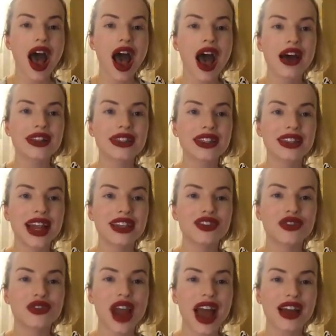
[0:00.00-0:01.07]
It's a nice
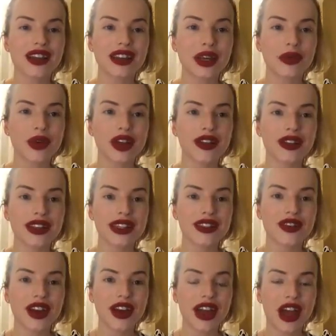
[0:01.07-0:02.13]
crackly one. This is
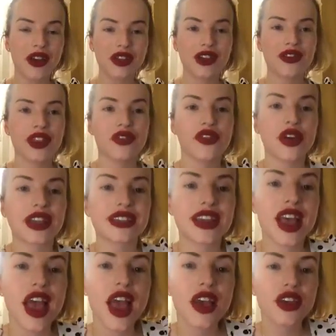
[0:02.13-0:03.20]
very healthy for the voice.
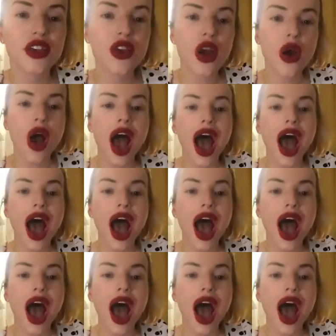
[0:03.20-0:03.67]
Can you go?